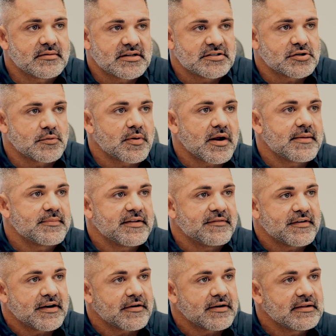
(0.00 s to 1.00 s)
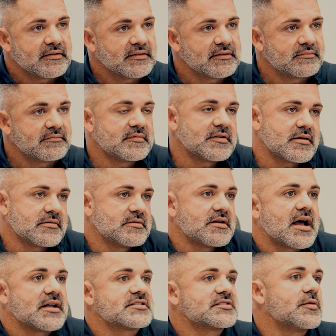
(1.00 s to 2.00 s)
because you'll probably be very
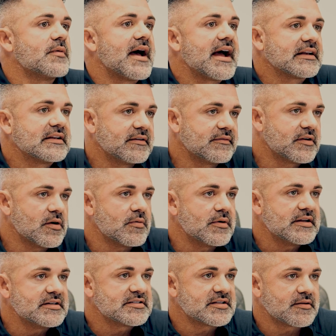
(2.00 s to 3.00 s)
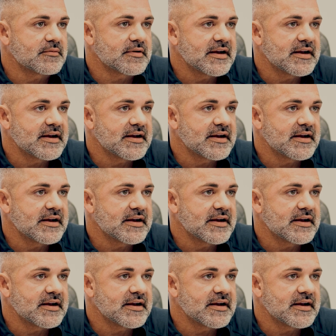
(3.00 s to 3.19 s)
not so active going into the